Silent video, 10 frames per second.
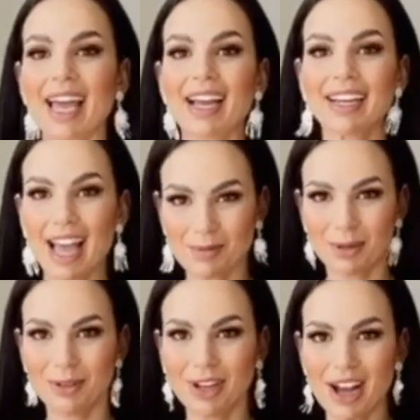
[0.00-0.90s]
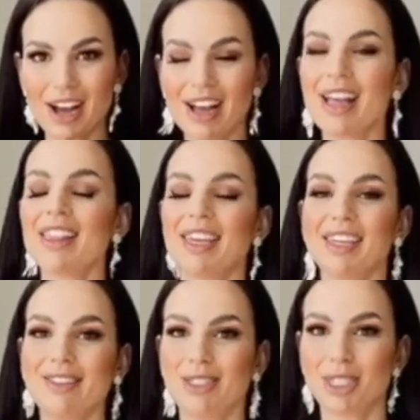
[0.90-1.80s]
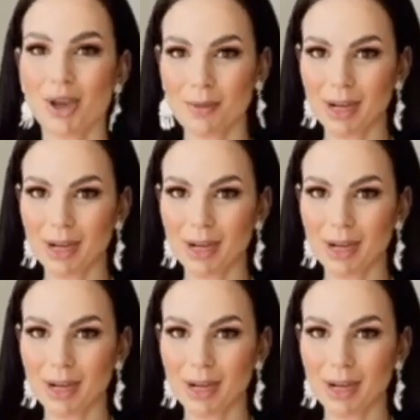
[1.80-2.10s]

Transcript: And Khap Khun Kha, thank you so